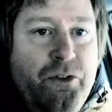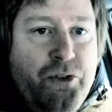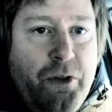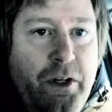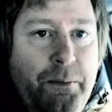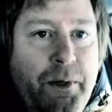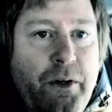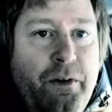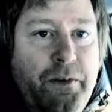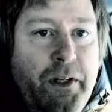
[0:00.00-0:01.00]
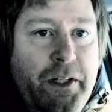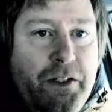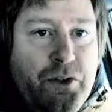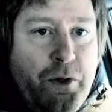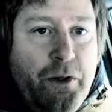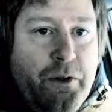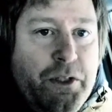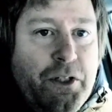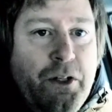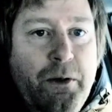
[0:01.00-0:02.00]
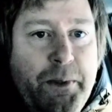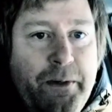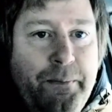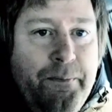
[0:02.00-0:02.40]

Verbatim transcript: drum of a Toyota Tacoma.